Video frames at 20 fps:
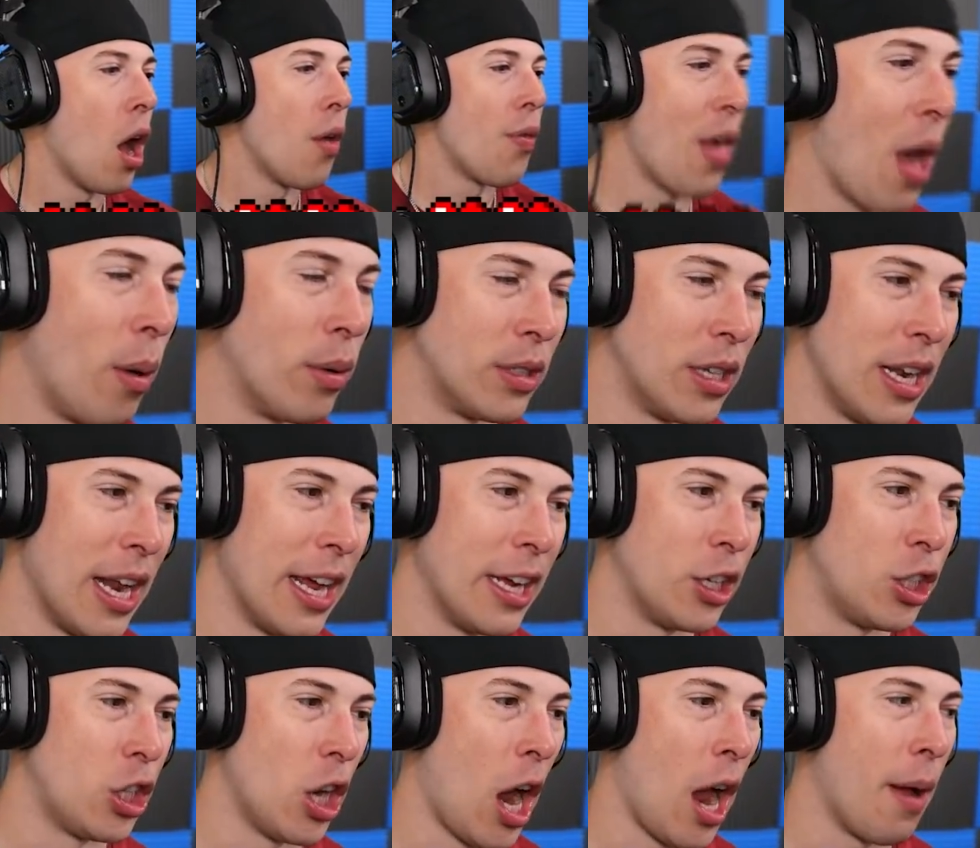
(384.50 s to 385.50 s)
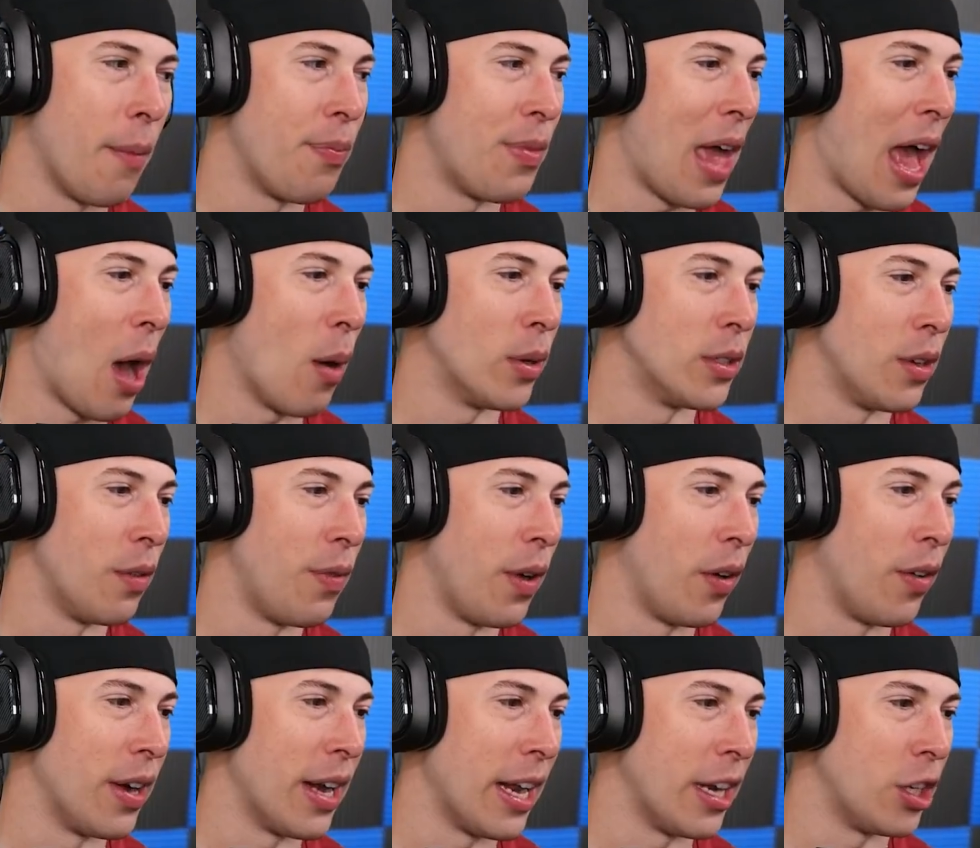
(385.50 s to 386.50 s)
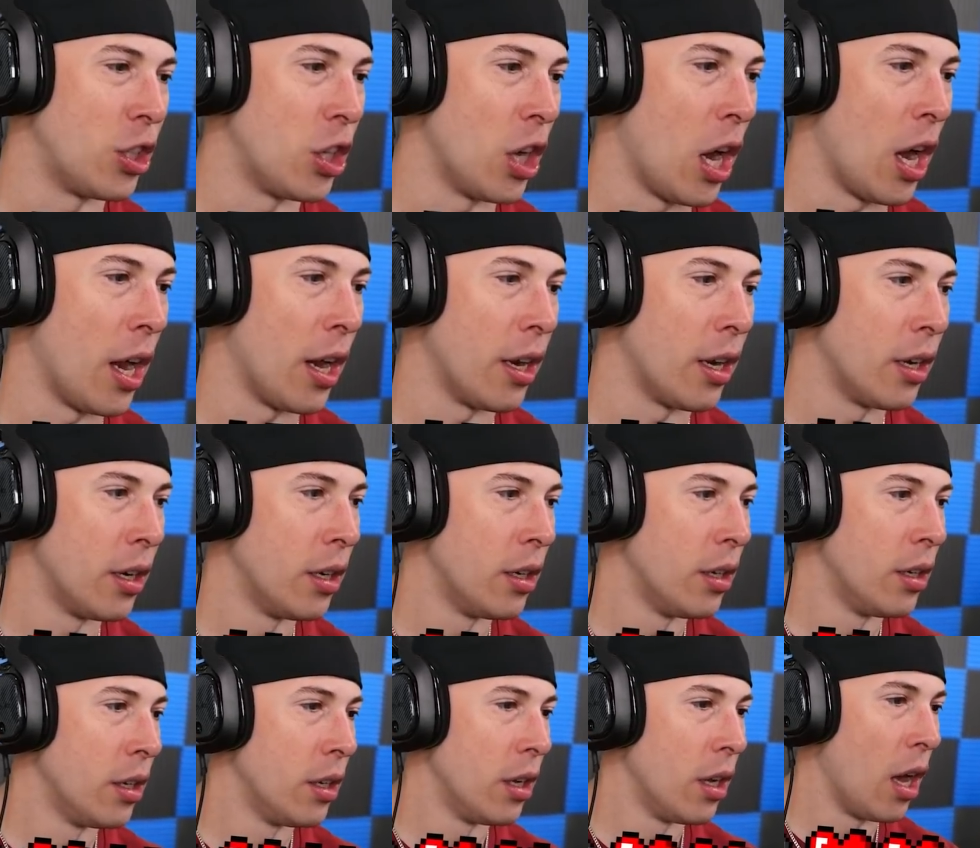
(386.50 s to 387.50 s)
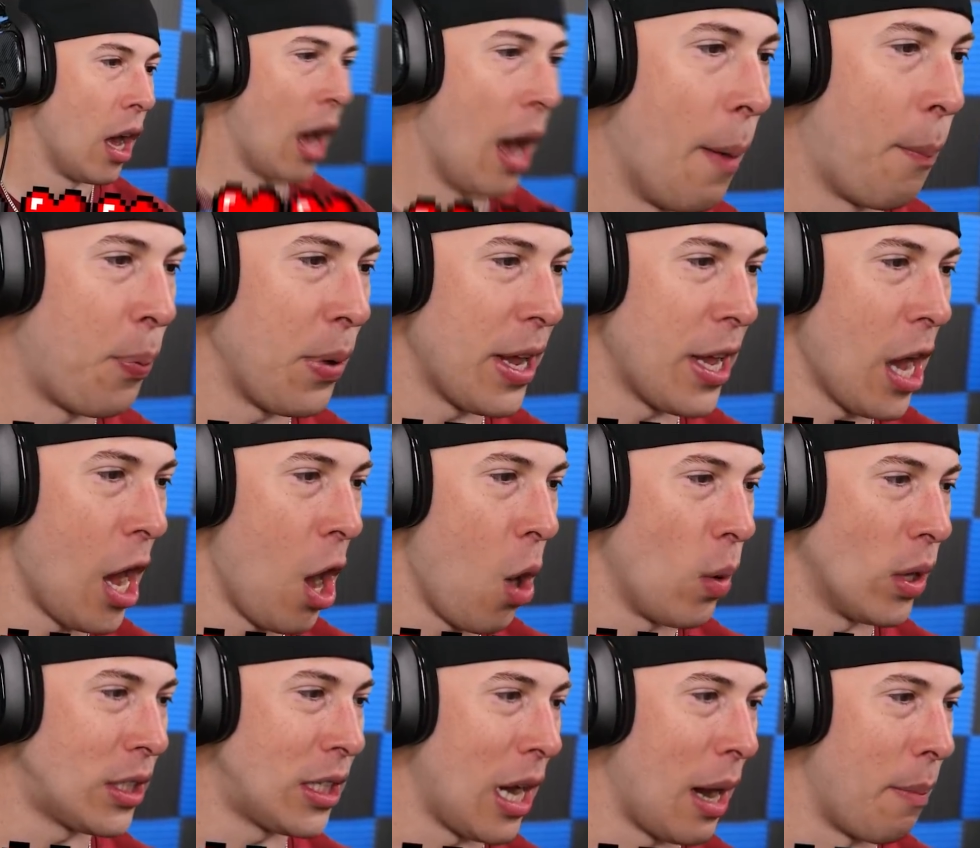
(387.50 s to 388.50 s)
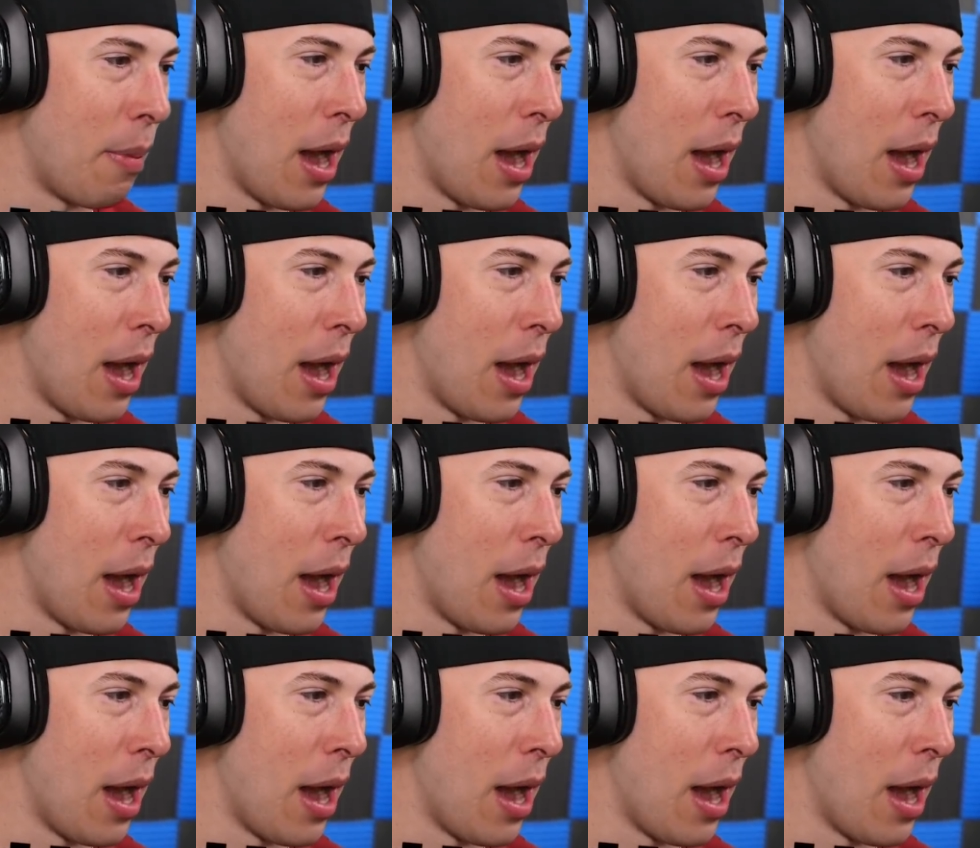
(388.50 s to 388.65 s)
That was a nice shot. That was a very nice shot. Up we go, what's up,